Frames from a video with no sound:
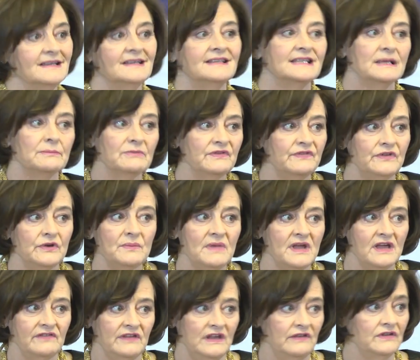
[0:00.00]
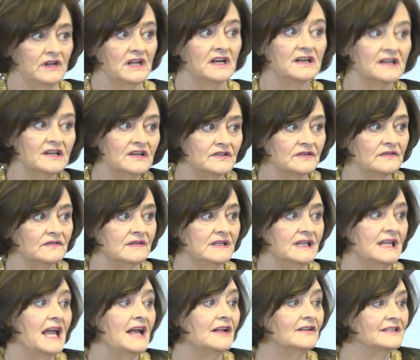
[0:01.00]
Some of you may have even heard of
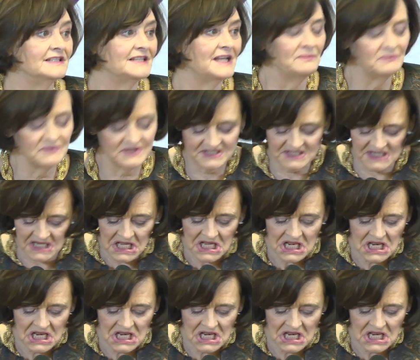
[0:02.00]
the Elder Dempster